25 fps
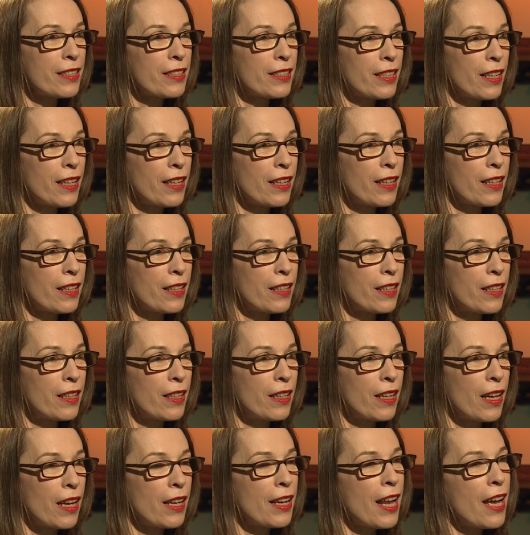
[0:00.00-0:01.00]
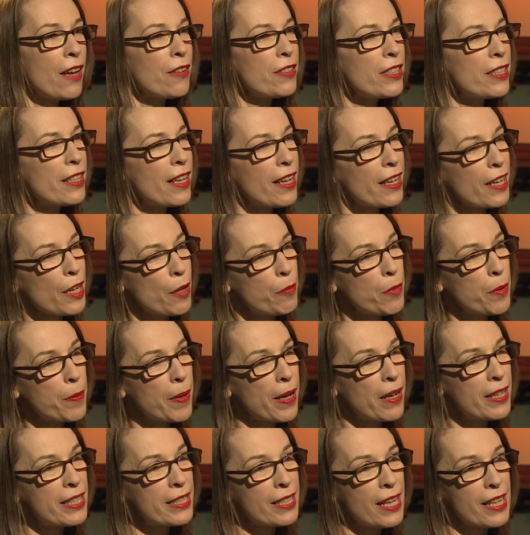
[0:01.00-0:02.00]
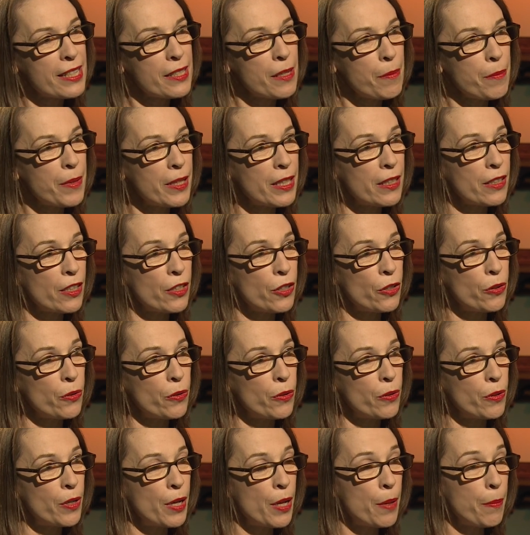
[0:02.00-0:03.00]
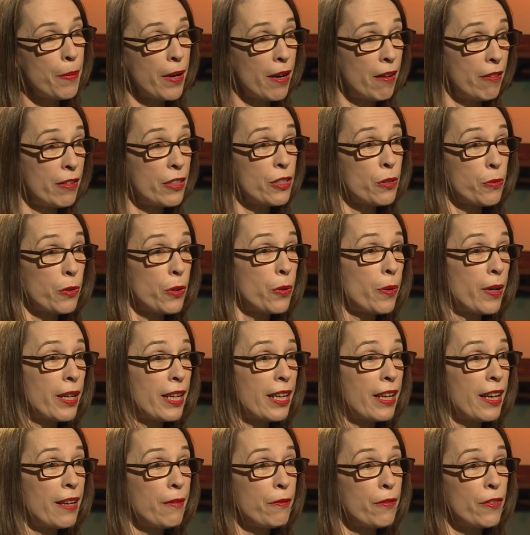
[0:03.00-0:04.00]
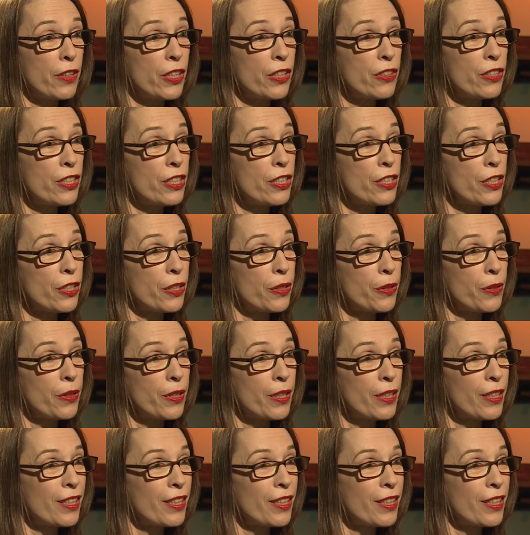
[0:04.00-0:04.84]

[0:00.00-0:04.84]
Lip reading: So. Yeah. And how did that come about? Is that something that your parents were quite keen for you to do?